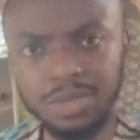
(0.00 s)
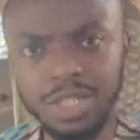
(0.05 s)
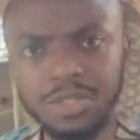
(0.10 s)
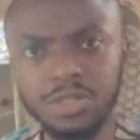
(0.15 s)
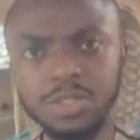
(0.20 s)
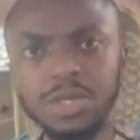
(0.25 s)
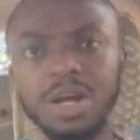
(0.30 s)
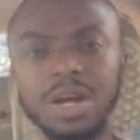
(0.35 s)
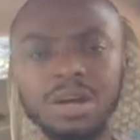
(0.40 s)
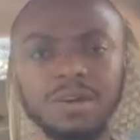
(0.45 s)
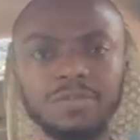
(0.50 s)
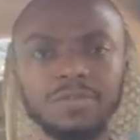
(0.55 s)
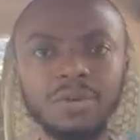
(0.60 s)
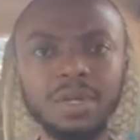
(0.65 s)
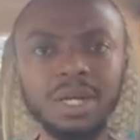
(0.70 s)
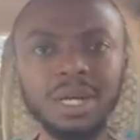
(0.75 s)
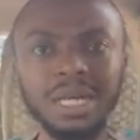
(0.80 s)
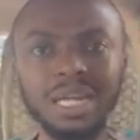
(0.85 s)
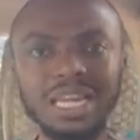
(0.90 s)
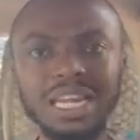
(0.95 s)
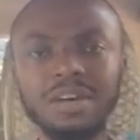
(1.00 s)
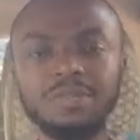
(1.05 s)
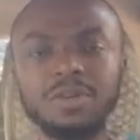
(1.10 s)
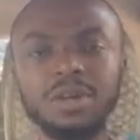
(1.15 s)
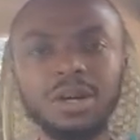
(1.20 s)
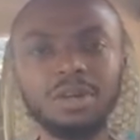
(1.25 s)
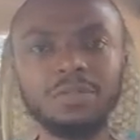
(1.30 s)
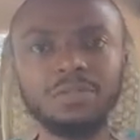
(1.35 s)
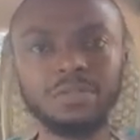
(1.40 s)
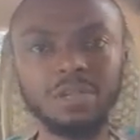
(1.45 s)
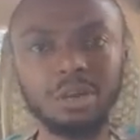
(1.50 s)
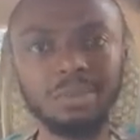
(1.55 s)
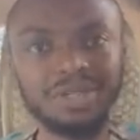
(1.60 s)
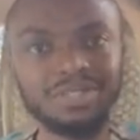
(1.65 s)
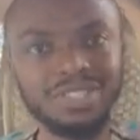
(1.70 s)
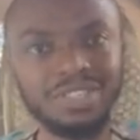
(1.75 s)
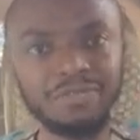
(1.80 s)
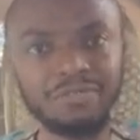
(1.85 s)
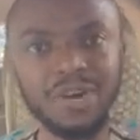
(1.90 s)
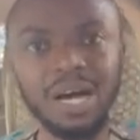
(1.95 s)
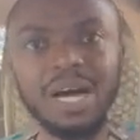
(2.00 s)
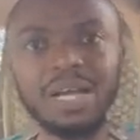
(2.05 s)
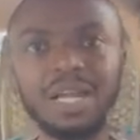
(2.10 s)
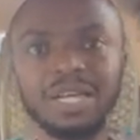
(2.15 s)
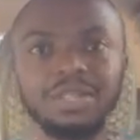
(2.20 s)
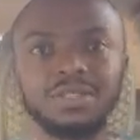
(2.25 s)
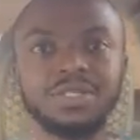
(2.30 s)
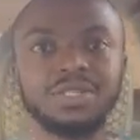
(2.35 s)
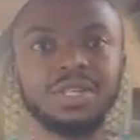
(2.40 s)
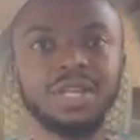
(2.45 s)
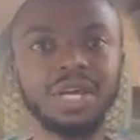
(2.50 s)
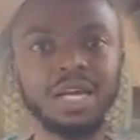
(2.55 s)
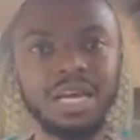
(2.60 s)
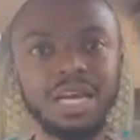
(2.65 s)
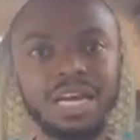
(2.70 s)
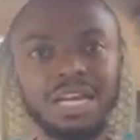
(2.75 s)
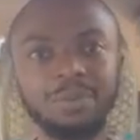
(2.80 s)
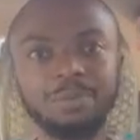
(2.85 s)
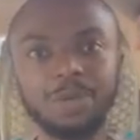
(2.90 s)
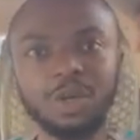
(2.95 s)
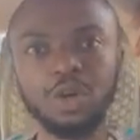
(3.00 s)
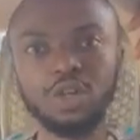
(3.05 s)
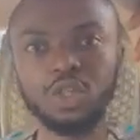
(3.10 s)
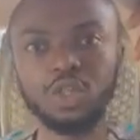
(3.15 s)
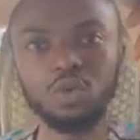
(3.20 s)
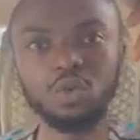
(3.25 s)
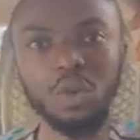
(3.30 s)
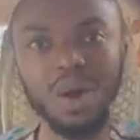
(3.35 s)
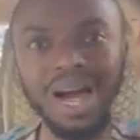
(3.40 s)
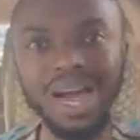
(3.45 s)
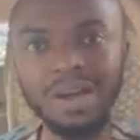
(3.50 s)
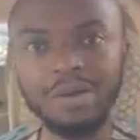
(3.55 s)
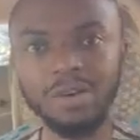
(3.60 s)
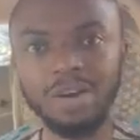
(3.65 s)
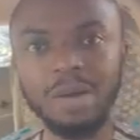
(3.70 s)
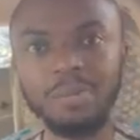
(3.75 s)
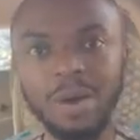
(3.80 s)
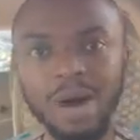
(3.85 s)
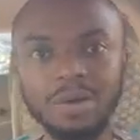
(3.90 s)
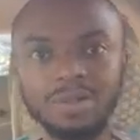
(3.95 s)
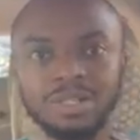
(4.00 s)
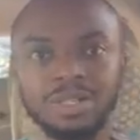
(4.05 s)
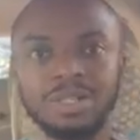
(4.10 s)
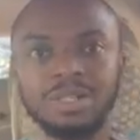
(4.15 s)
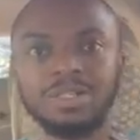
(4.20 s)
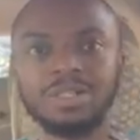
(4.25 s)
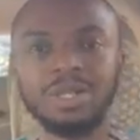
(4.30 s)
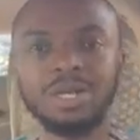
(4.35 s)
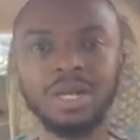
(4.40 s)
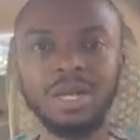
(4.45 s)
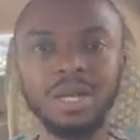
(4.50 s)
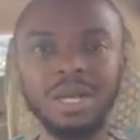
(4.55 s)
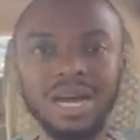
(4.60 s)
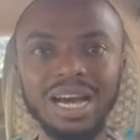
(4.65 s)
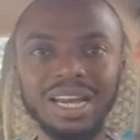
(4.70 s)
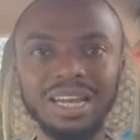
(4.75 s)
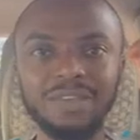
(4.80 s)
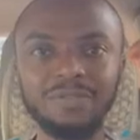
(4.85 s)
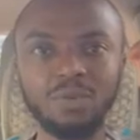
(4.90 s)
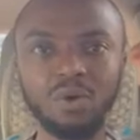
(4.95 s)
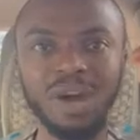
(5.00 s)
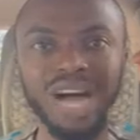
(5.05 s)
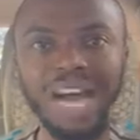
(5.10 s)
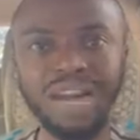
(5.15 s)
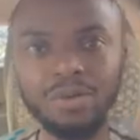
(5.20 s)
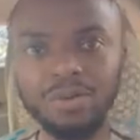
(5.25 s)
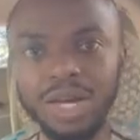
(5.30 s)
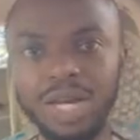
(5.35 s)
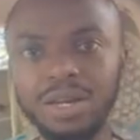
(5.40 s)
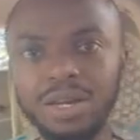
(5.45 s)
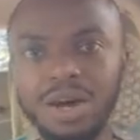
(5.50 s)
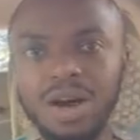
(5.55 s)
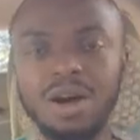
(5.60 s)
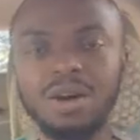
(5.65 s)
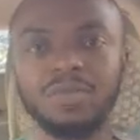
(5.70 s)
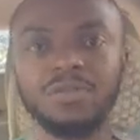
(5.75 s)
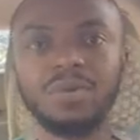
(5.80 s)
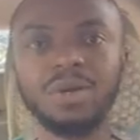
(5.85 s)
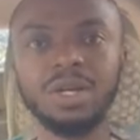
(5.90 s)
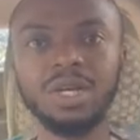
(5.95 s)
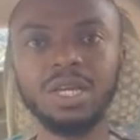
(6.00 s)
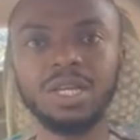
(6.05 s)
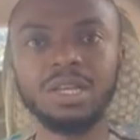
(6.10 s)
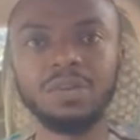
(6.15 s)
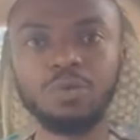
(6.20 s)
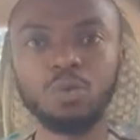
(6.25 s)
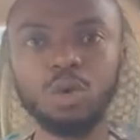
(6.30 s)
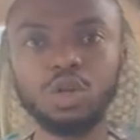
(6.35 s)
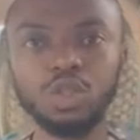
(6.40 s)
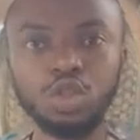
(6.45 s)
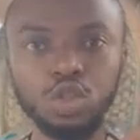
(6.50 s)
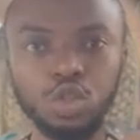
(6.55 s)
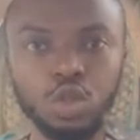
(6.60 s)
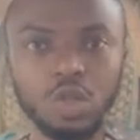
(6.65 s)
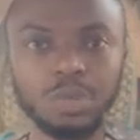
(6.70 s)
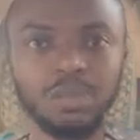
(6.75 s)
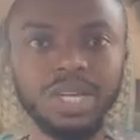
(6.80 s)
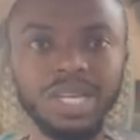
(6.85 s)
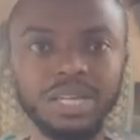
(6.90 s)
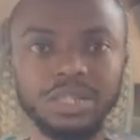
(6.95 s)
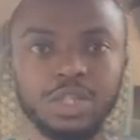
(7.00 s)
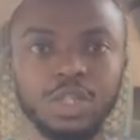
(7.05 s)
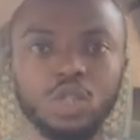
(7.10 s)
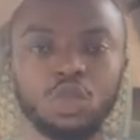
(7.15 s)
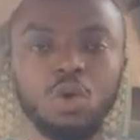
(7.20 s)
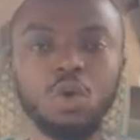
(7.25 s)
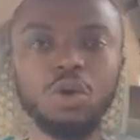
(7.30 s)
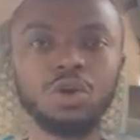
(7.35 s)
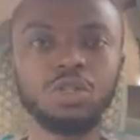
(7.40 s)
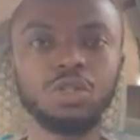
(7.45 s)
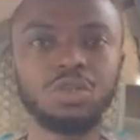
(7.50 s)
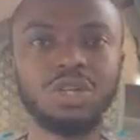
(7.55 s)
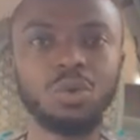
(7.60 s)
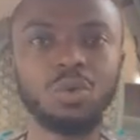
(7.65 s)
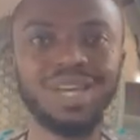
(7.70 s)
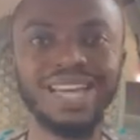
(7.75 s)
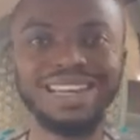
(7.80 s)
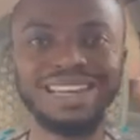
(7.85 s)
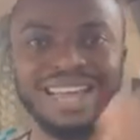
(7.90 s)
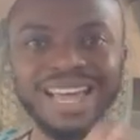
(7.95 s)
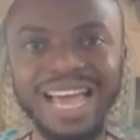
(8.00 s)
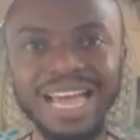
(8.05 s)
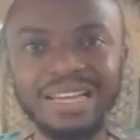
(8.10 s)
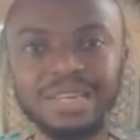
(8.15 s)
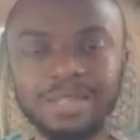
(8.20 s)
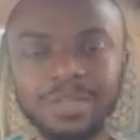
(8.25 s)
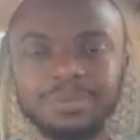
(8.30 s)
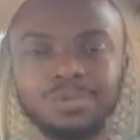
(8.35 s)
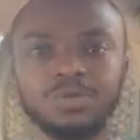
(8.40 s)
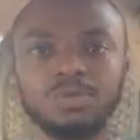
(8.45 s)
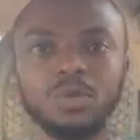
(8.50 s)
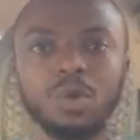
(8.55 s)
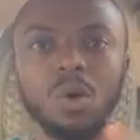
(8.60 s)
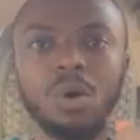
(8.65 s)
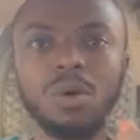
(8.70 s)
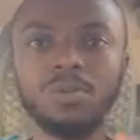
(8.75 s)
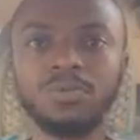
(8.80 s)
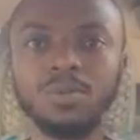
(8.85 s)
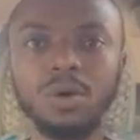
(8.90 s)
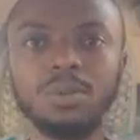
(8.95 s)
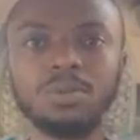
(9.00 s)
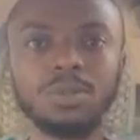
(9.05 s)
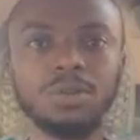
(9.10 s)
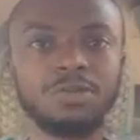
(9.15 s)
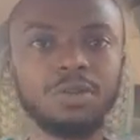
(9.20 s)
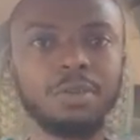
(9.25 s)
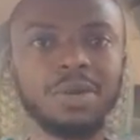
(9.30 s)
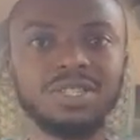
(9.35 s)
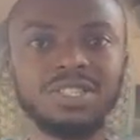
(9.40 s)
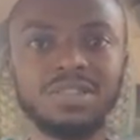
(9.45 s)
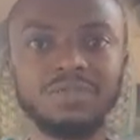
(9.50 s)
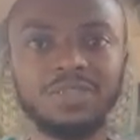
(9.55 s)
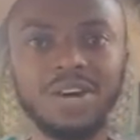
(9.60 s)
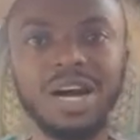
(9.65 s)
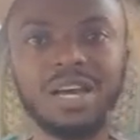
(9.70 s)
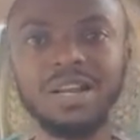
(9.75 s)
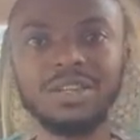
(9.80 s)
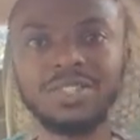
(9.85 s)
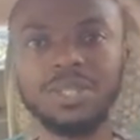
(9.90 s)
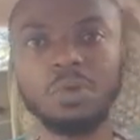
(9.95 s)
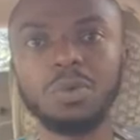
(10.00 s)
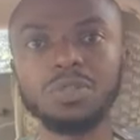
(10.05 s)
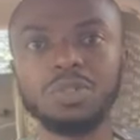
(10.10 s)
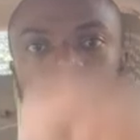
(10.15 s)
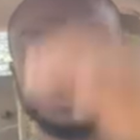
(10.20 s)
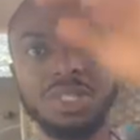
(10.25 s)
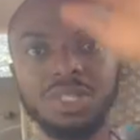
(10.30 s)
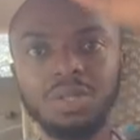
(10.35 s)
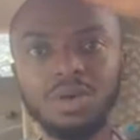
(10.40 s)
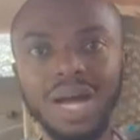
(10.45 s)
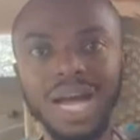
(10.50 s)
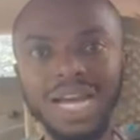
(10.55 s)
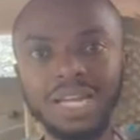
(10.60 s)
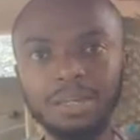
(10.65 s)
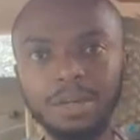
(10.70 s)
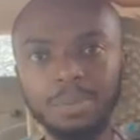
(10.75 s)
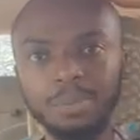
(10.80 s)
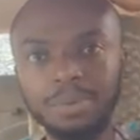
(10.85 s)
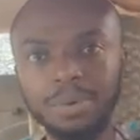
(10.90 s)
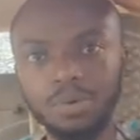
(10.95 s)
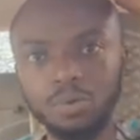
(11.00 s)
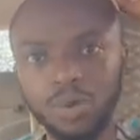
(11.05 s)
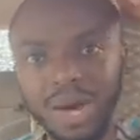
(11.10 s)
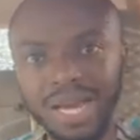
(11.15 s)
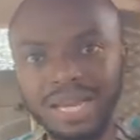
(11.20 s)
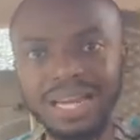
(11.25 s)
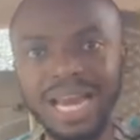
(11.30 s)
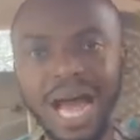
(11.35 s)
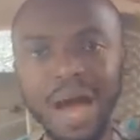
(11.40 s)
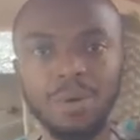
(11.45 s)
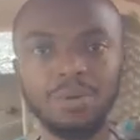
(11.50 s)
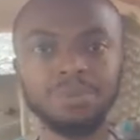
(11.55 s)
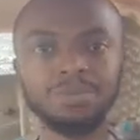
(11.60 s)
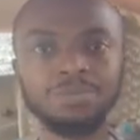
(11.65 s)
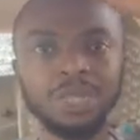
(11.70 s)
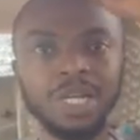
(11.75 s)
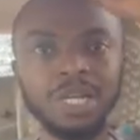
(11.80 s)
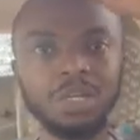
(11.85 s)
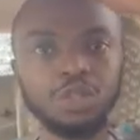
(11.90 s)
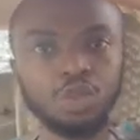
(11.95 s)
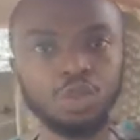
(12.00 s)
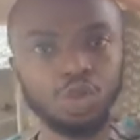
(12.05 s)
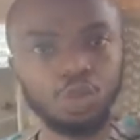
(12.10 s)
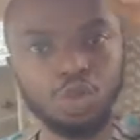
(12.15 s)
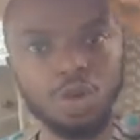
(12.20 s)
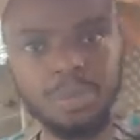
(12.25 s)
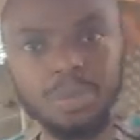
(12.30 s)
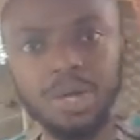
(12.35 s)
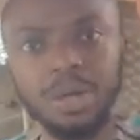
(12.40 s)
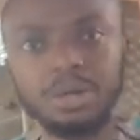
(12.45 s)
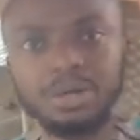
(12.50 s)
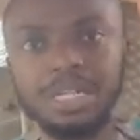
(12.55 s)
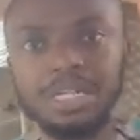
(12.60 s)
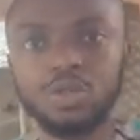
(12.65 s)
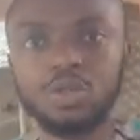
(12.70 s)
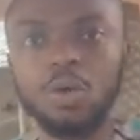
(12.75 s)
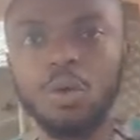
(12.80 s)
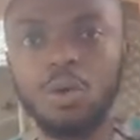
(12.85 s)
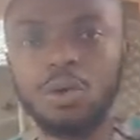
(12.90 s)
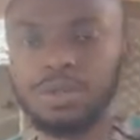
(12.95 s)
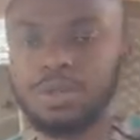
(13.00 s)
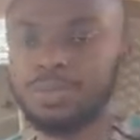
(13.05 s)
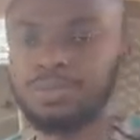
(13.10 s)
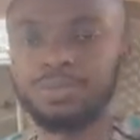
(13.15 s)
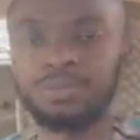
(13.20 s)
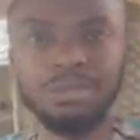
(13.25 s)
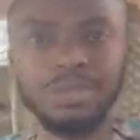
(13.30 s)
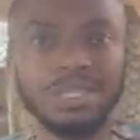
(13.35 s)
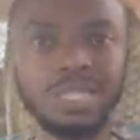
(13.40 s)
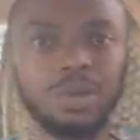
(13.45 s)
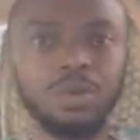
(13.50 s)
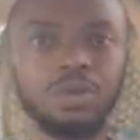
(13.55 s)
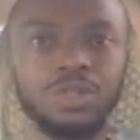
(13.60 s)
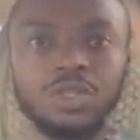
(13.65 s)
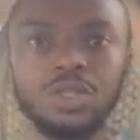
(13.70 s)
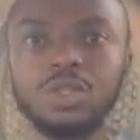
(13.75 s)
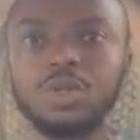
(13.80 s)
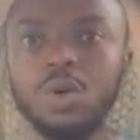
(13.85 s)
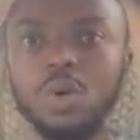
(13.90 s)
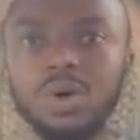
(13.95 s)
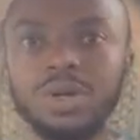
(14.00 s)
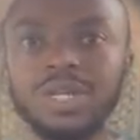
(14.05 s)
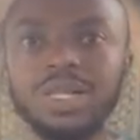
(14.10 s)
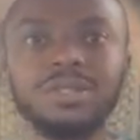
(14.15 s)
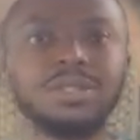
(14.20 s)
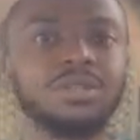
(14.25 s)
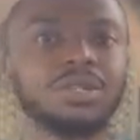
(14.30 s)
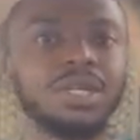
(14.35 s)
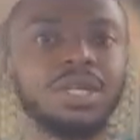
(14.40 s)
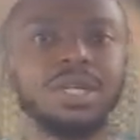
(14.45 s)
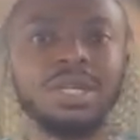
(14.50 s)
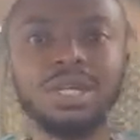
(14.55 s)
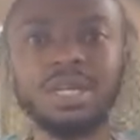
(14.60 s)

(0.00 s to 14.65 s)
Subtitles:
sort of level of domestic violence, and because you're angry about it, and if you're angry enough, if you want to join me in this course so that we can end all forms of domestic violence, I want to see your hand up right now to join me on this course. Now you see your audience,